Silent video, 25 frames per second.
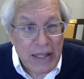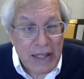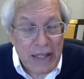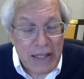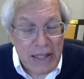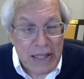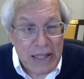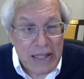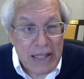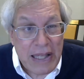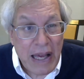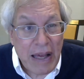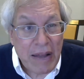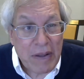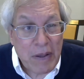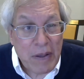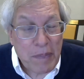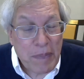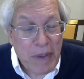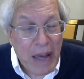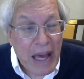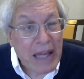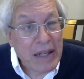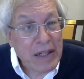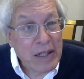This is how
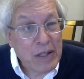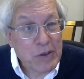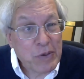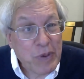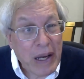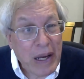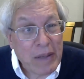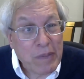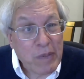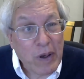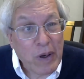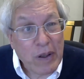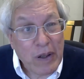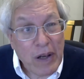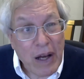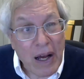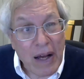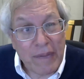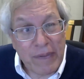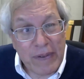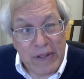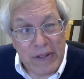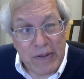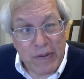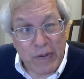the Patent and Trademark
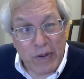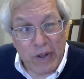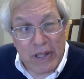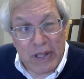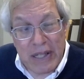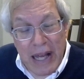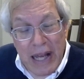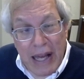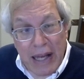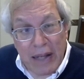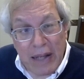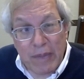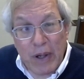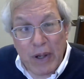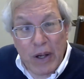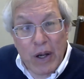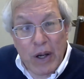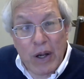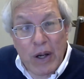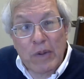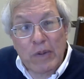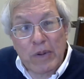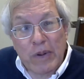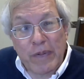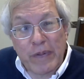Office for a time
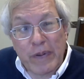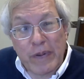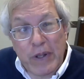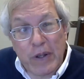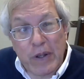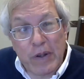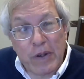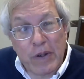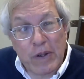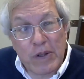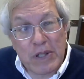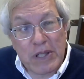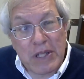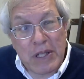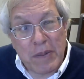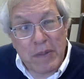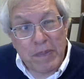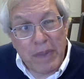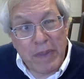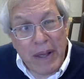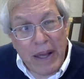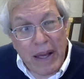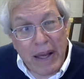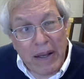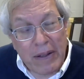refused to
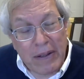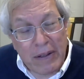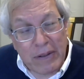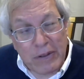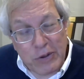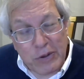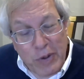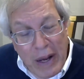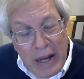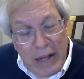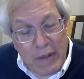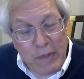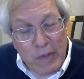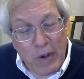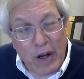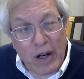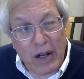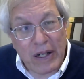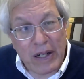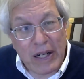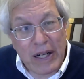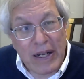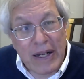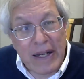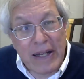
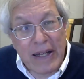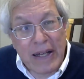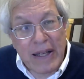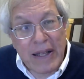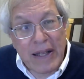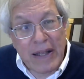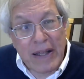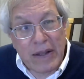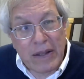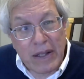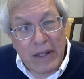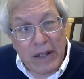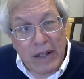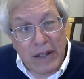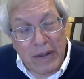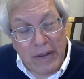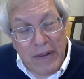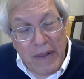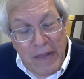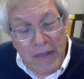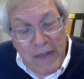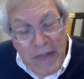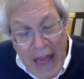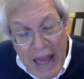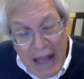trademark the
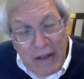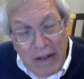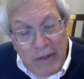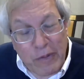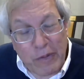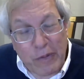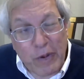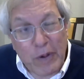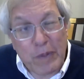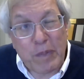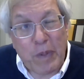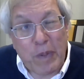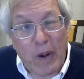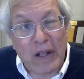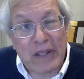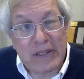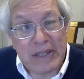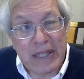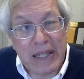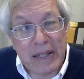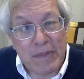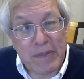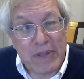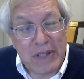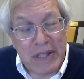then football
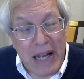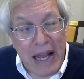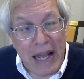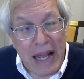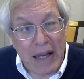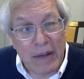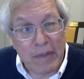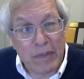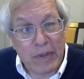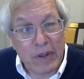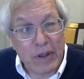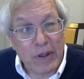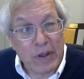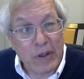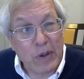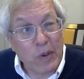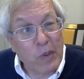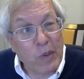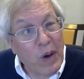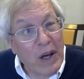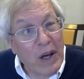team's name, the